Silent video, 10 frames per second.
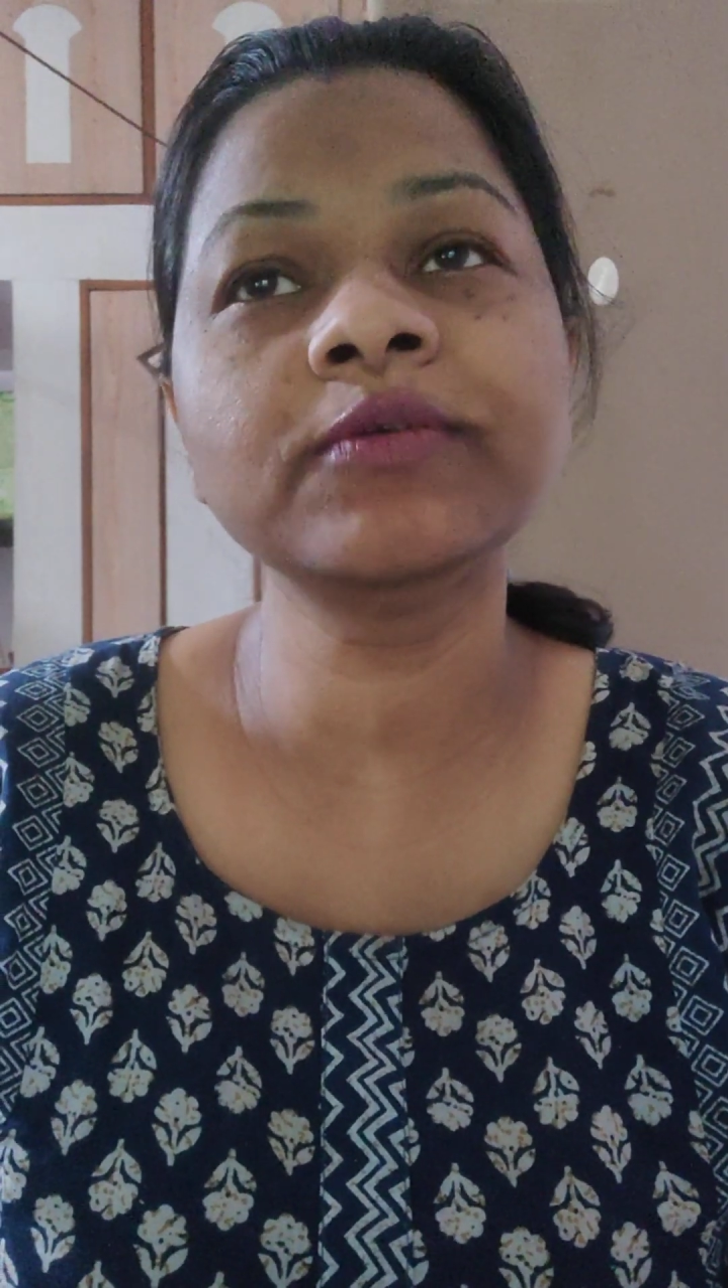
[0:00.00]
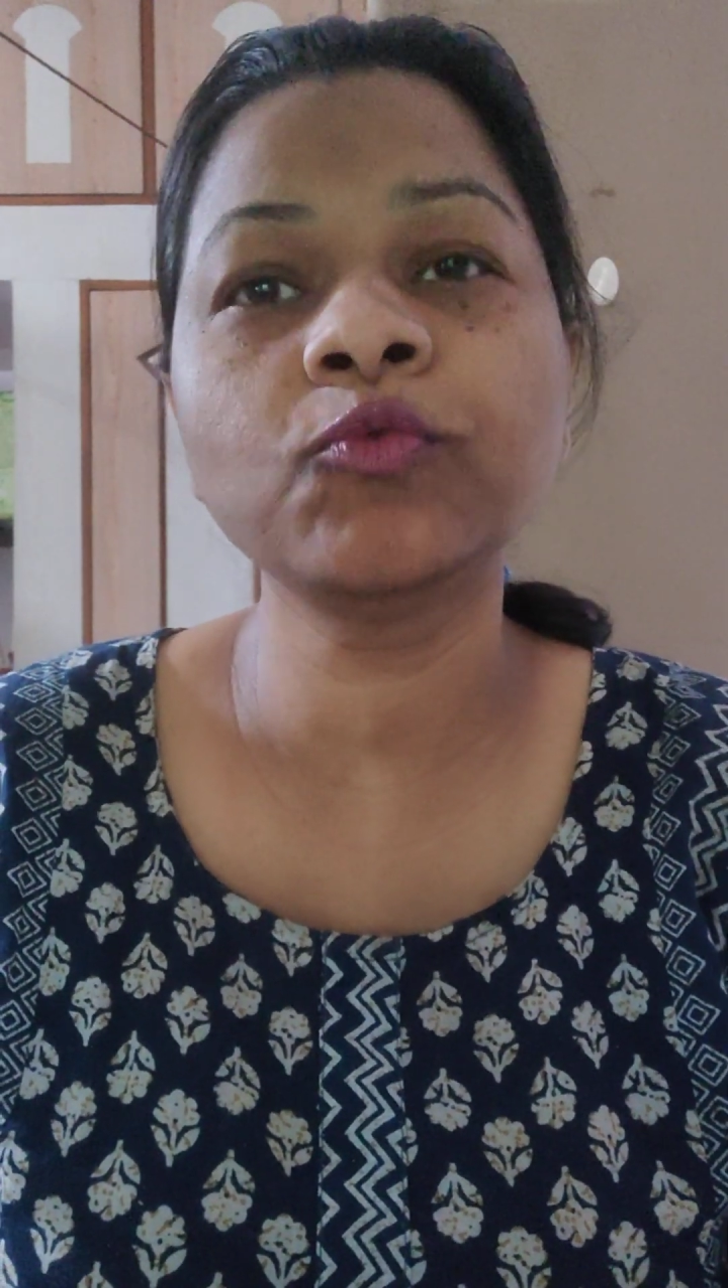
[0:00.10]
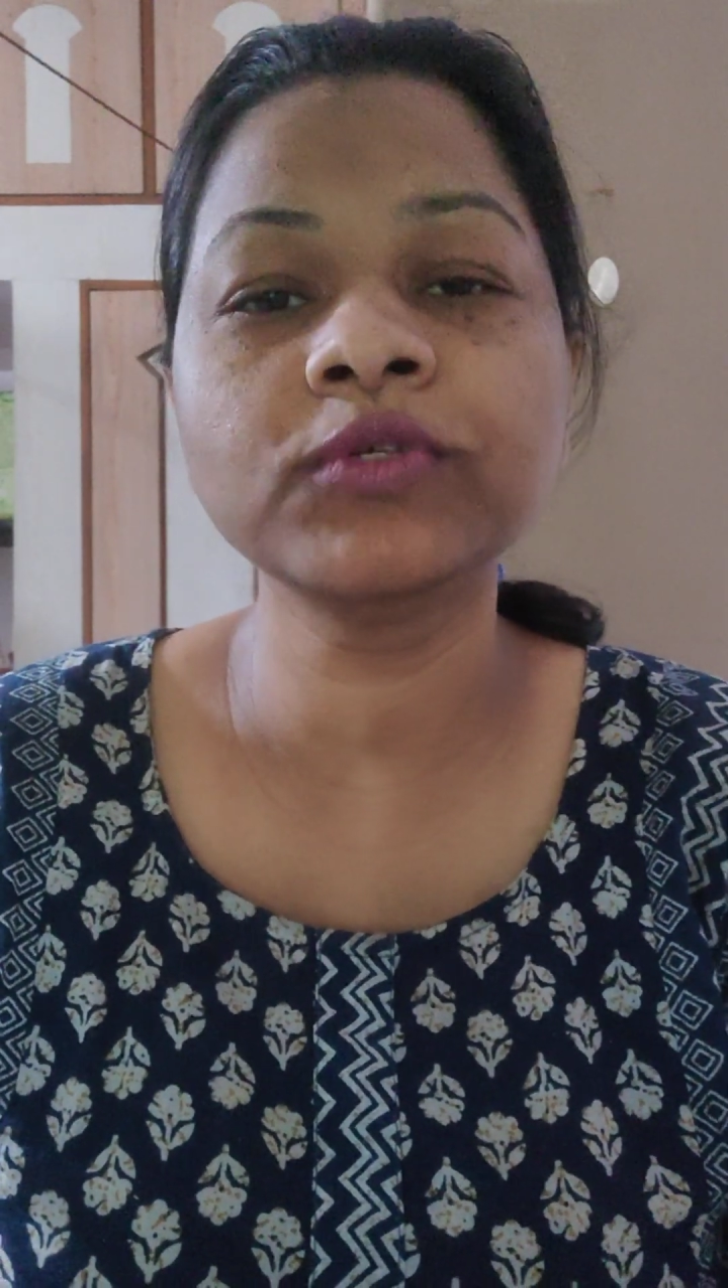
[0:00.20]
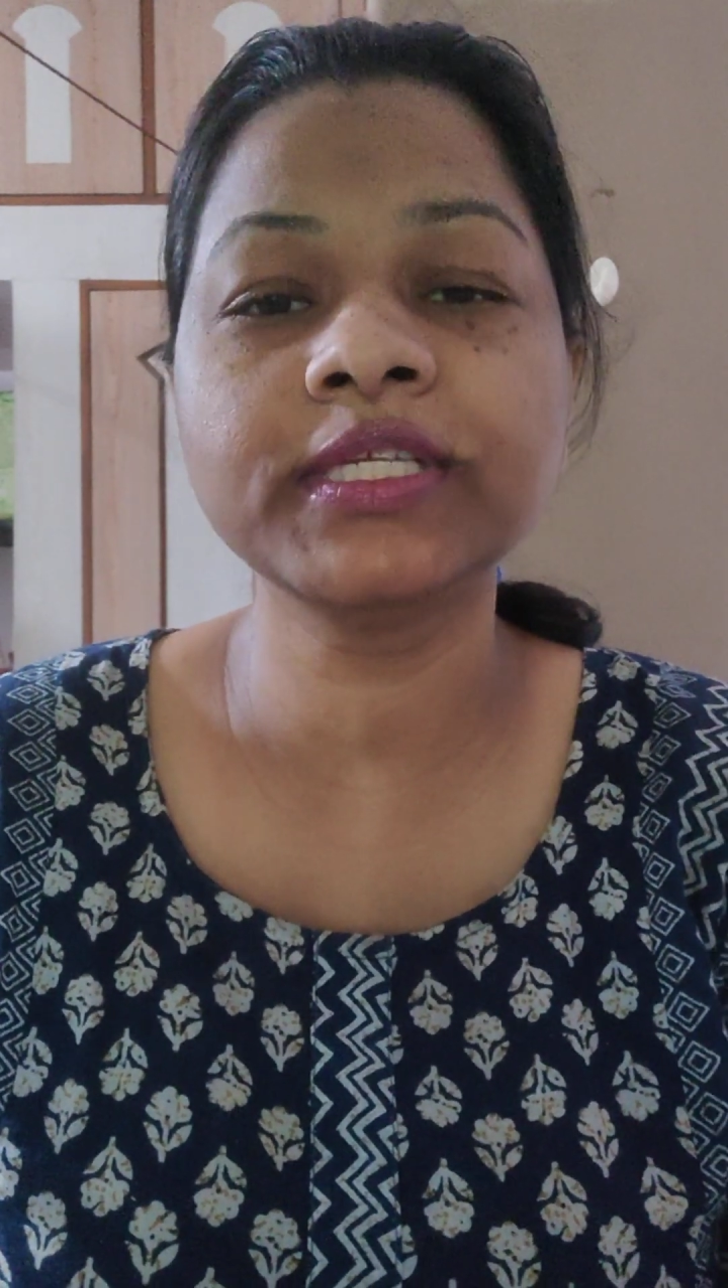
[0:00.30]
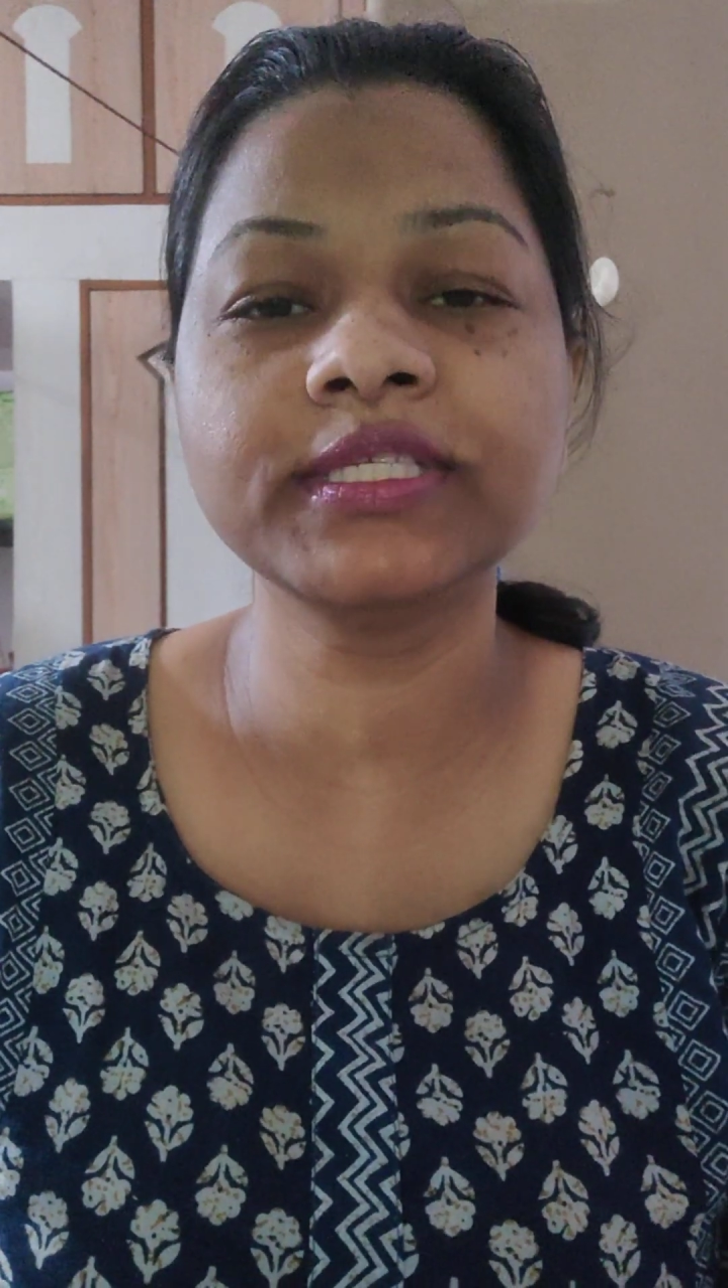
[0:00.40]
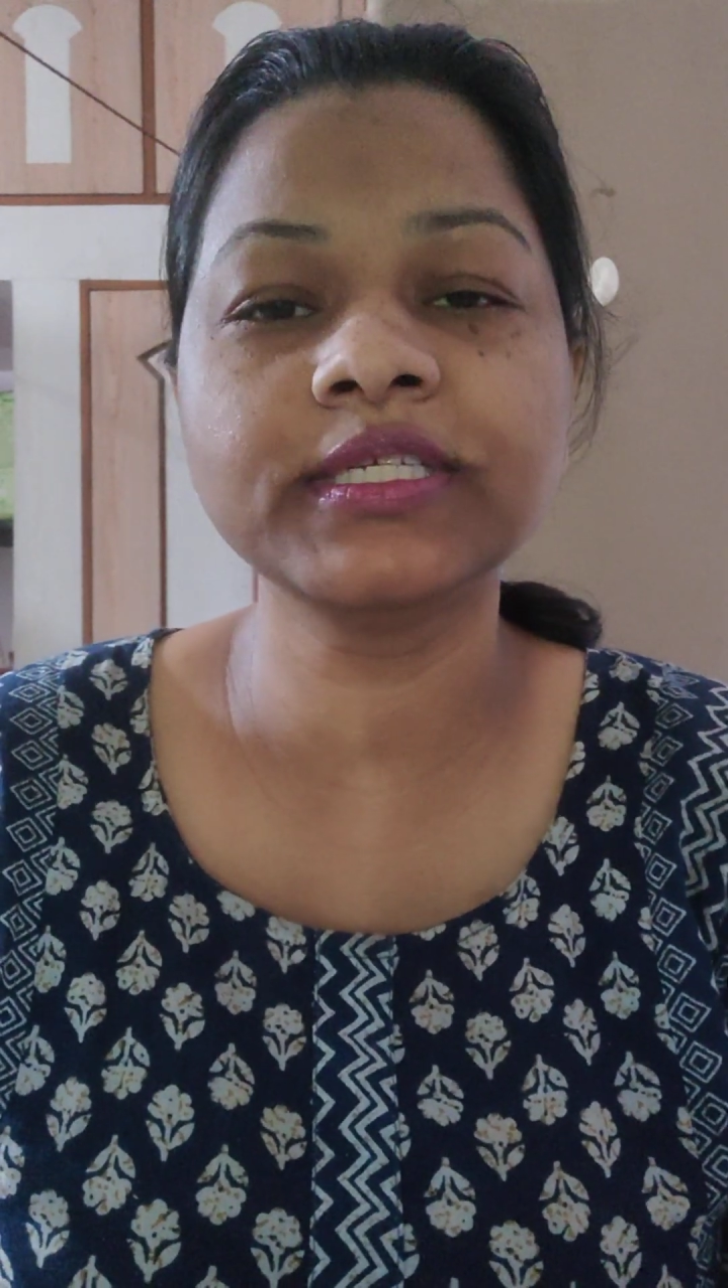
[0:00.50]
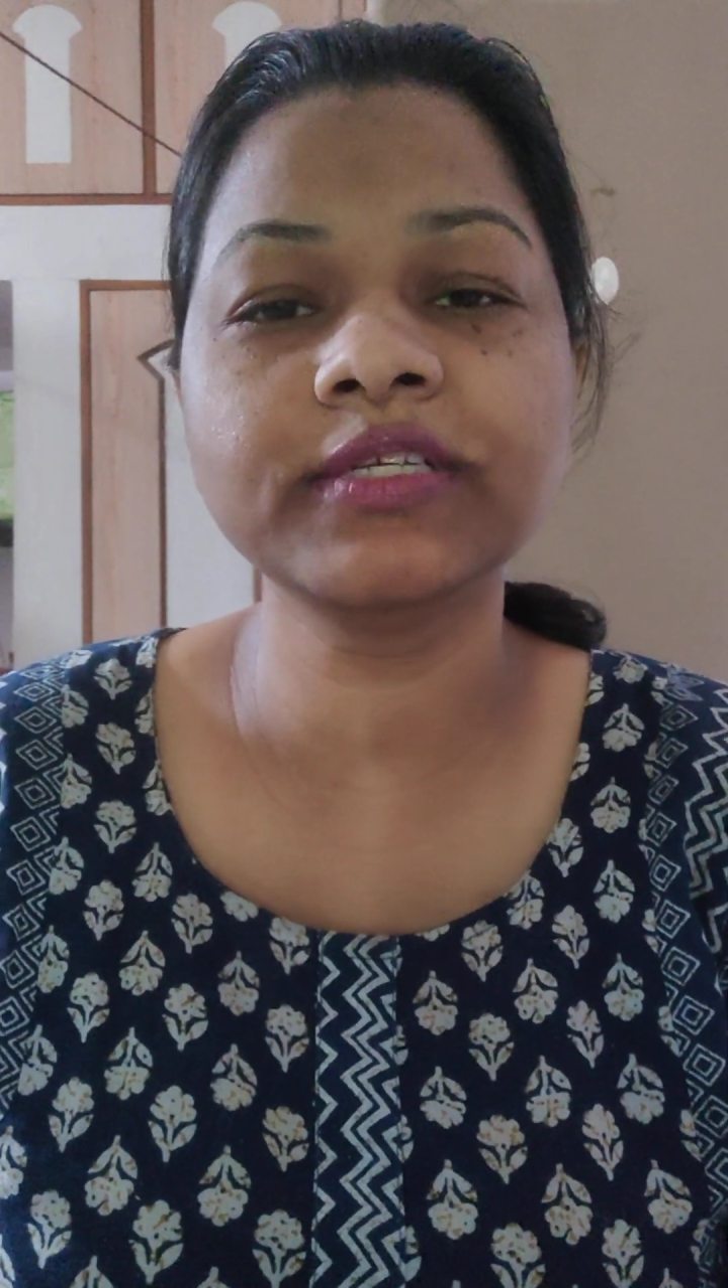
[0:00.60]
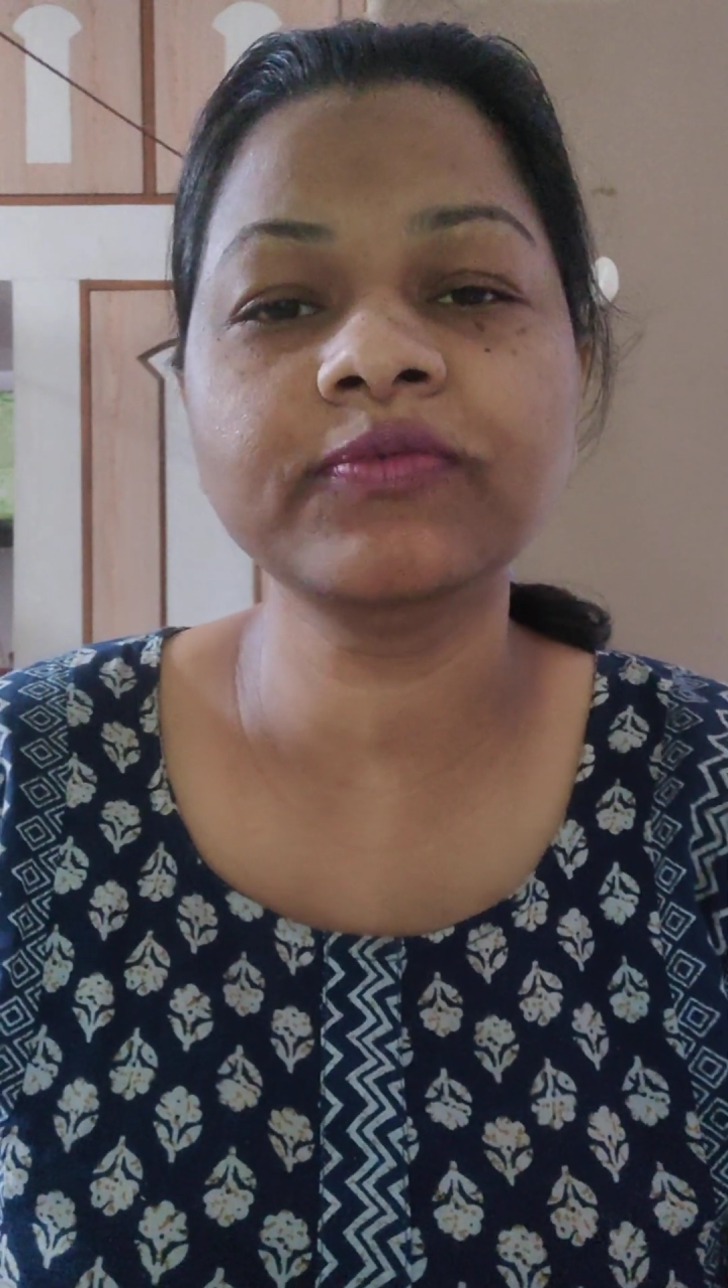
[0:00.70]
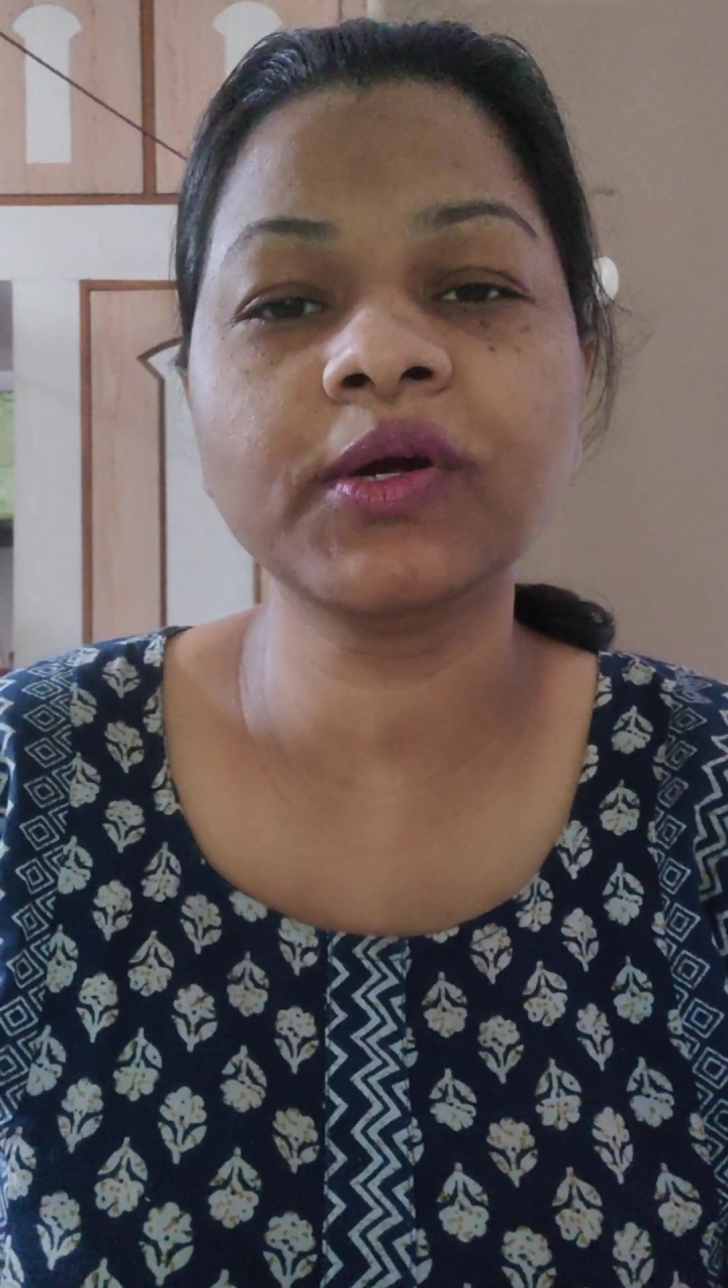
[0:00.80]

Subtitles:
are more sensitive